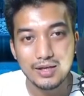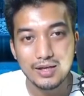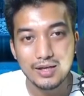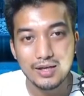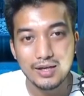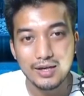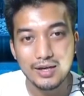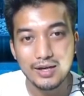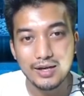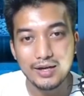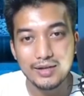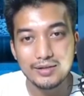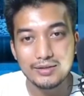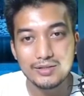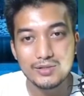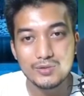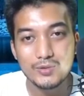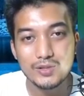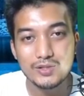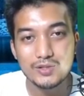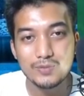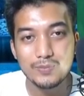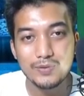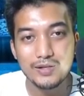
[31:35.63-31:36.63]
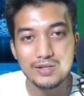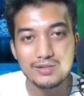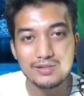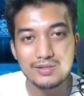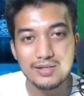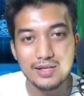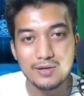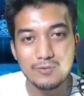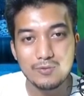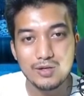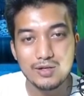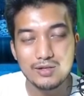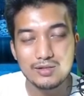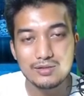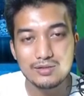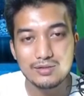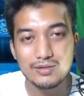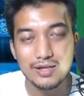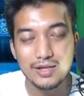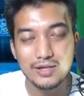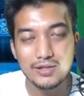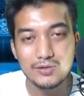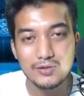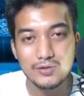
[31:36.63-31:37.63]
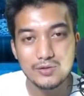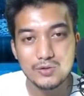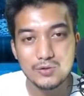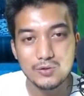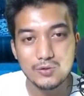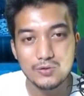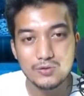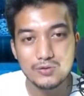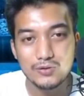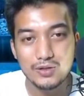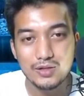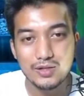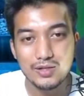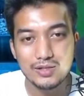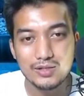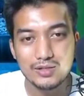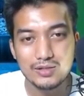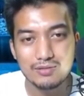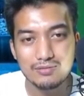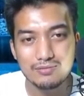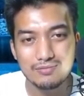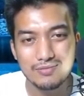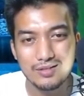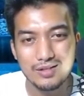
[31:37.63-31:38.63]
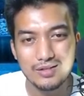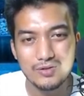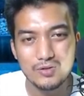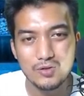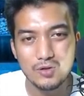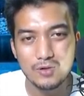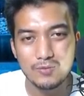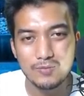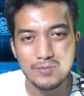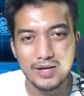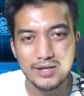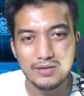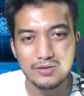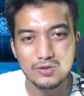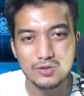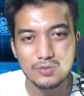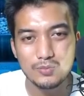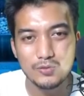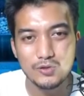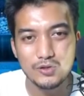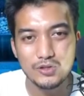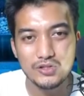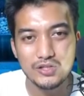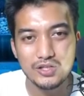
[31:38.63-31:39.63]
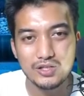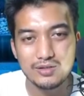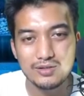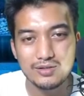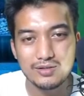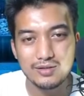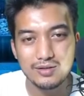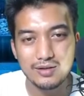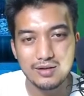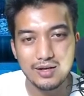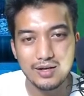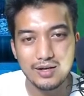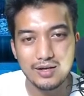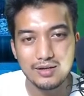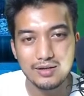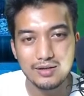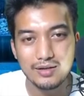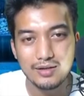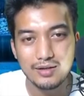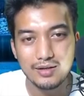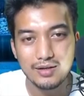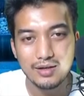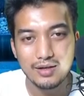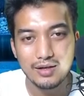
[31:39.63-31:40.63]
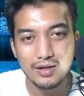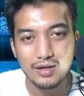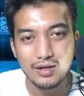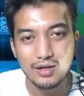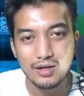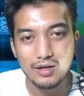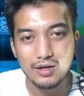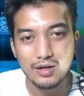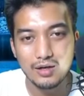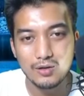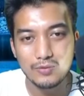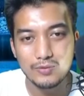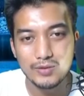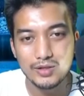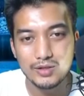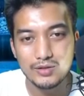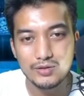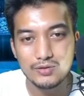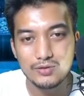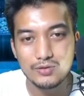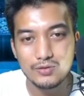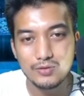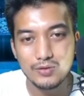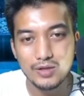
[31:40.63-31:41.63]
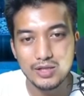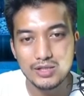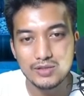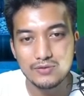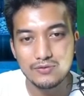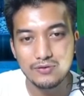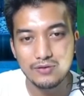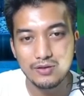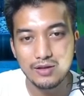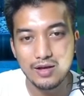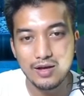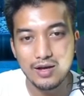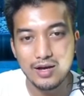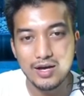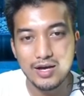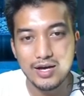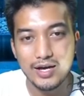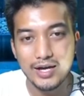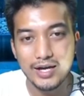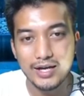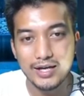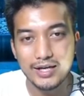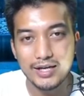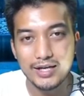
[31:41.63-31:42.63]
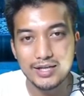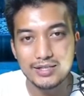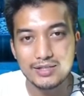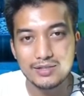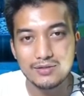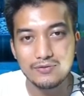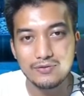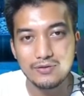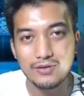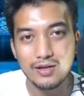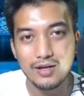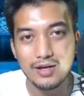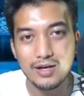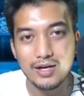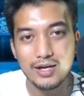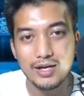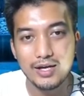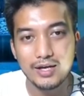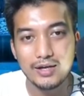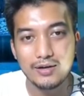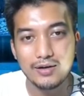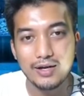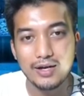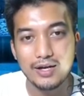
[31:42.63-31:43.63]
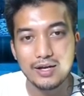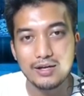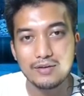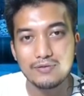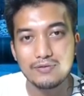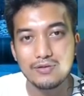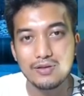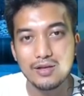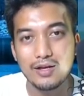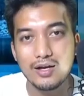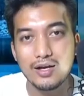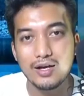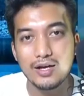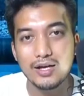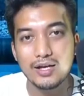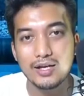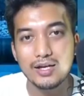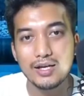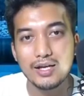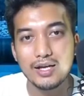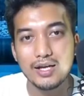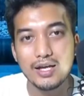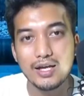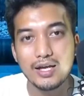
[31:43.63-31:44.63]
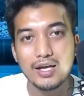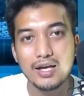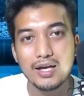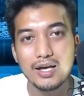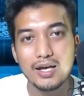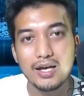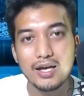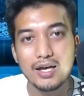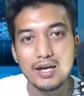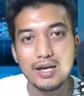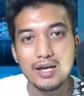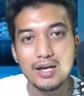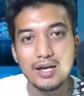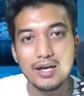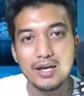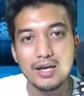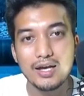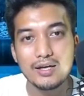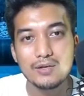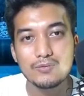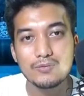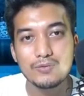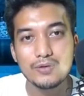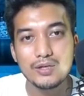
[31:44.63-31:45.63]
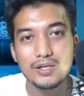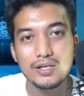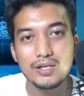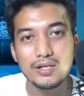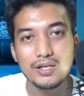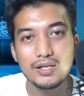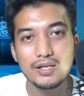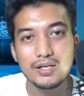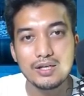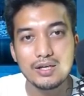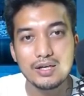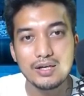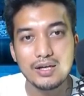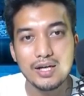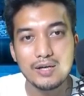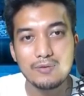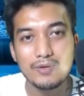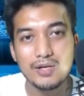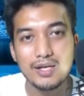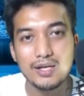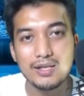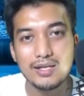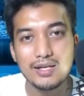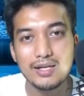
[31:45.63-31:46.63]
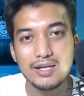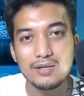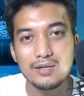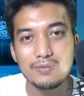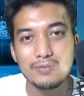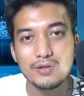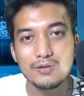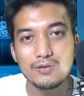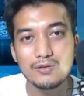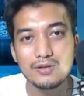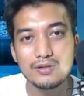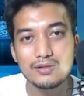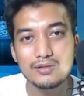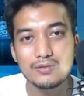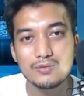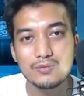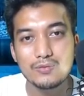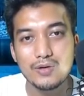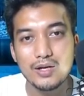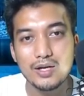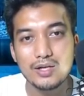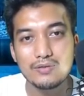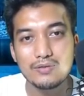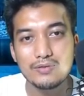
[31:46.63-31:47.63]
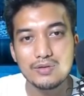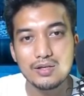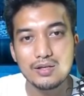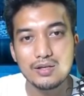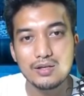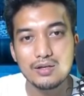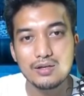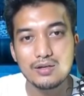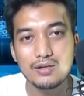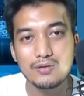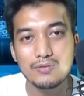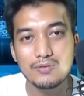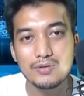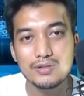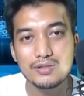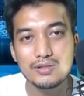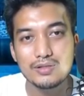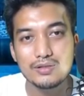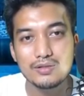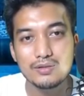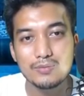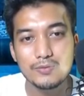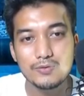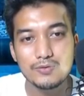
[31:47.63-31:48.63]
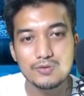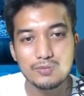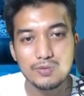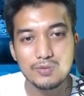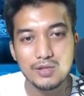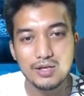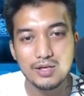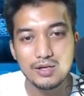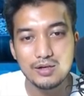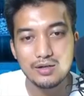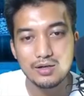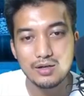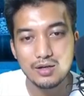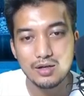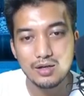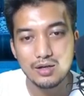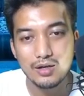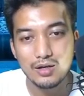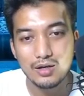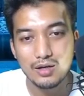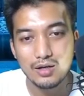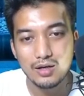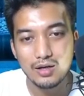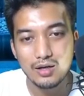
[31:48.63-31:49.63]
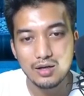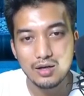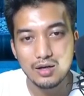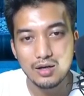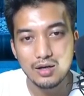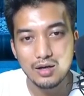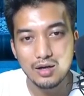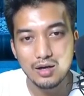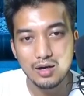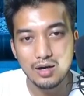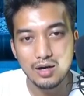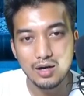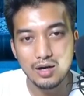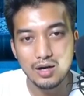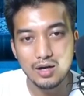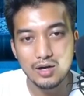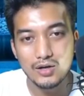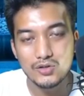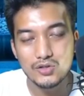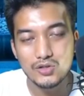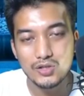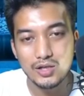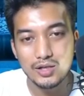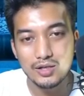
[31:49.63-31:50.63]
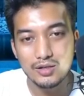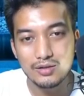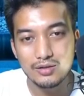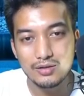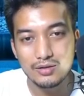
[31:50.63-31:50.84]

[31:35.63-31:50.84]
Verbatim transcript: And this was the place that was actually shown to us. Don't mind those bullshits, okay? Uh, all we need to do is fly. Yes, fly, okay, fly. And we... Uh, can we get that anemoculus right over here, which is supposed to be here? Ah, shit.